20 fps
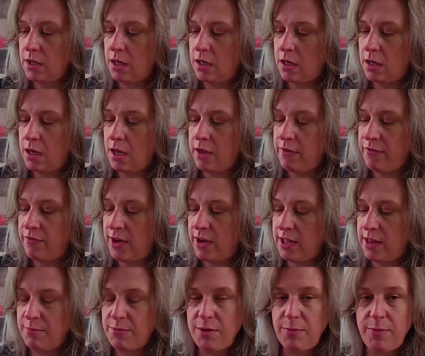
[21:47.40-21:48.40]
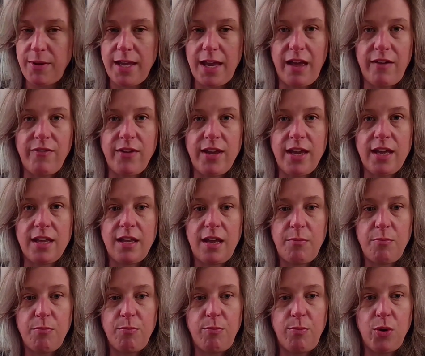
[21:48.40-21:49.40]
I find them to be heavy and
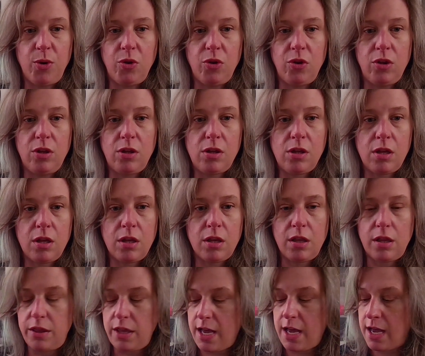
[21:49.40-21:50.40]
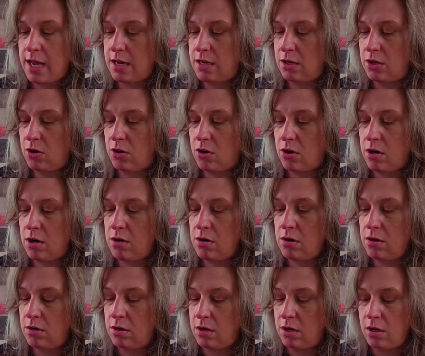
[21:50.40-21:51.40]
they pull that yarn.
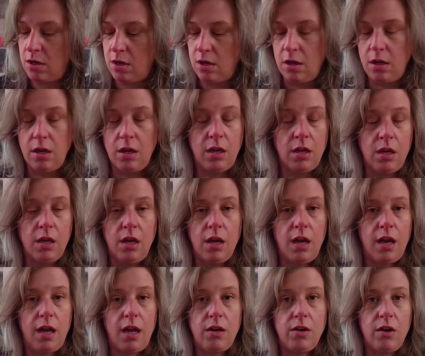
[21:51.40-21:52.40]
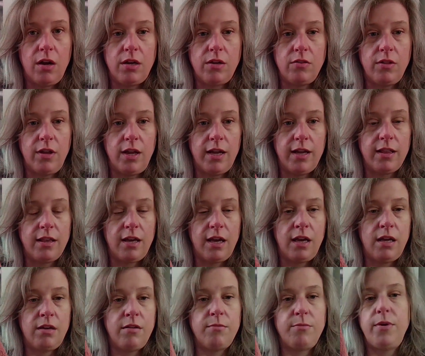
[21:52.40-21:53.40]
I don't like
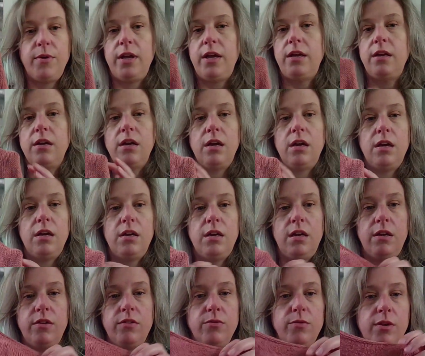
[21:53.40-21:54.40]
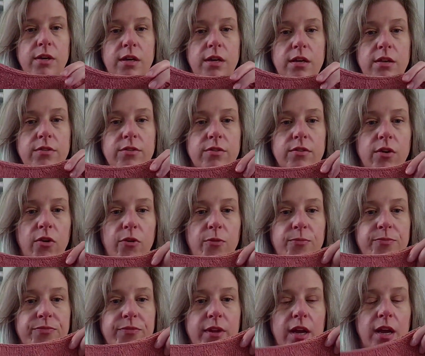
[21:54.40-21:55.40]
that, but it is what it is. So
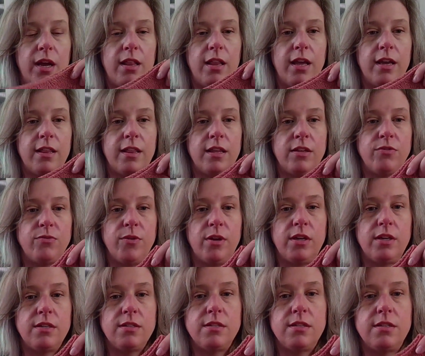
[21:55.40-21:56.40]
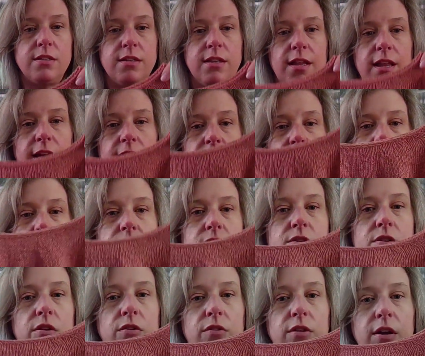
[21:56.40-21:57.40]
I like this one because it's light.
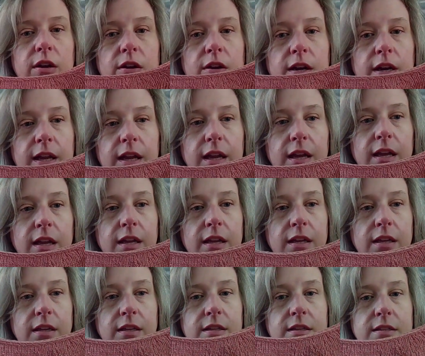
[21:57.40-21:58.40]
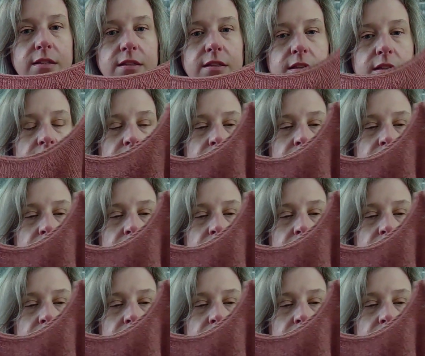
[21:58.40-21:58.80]
So there it is.